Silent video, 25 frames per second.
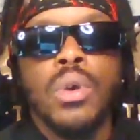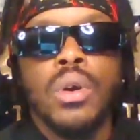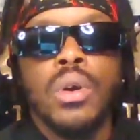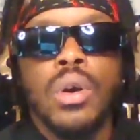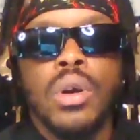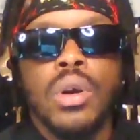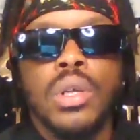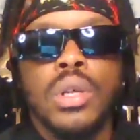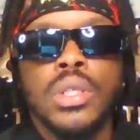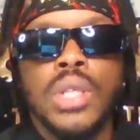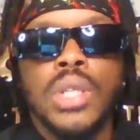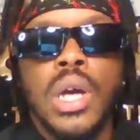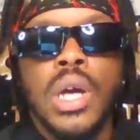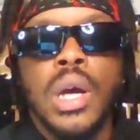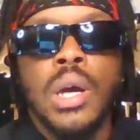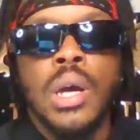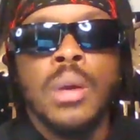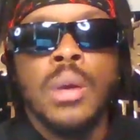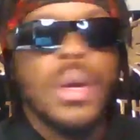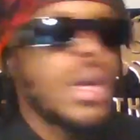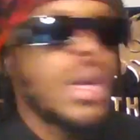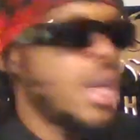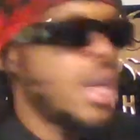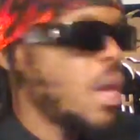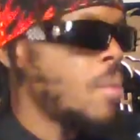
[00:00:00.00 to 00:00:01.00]
all the time,
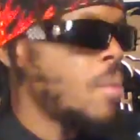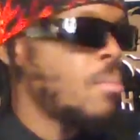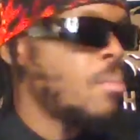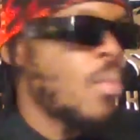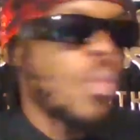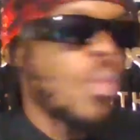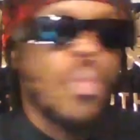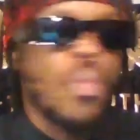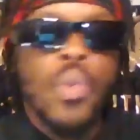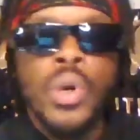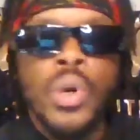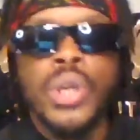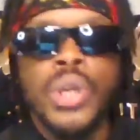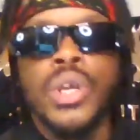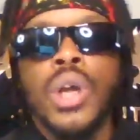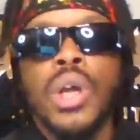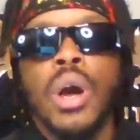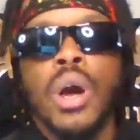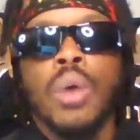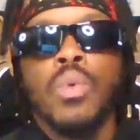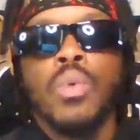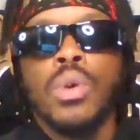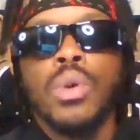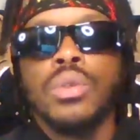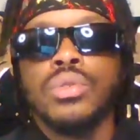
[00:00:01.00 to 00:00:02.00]
and one of y'all
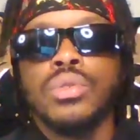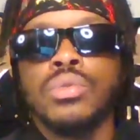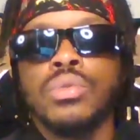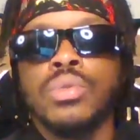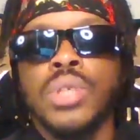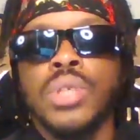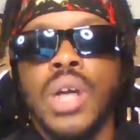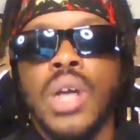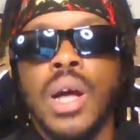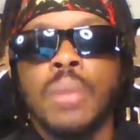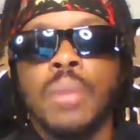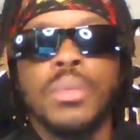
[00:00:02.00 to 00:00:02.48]
work two jobs.